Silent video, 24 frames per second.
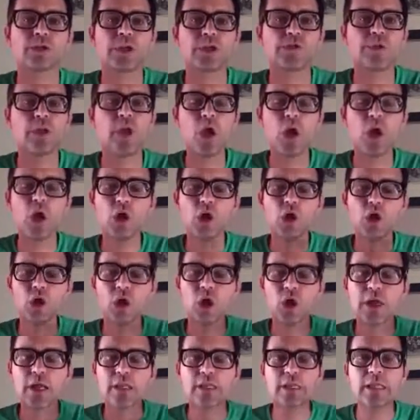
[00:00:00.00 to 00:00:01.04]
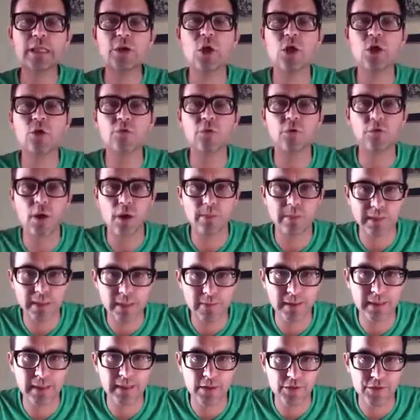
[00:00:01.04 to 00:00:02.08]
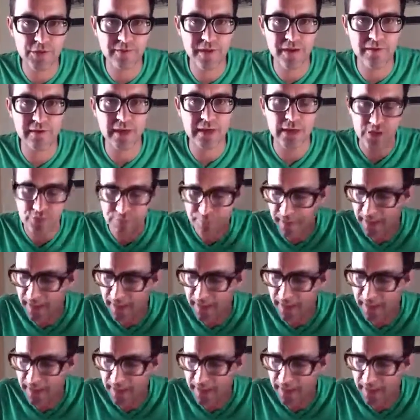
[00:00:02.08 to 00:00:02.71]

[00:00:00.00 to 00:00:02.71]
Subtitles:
Just look at the overwhelming abundance of evidence.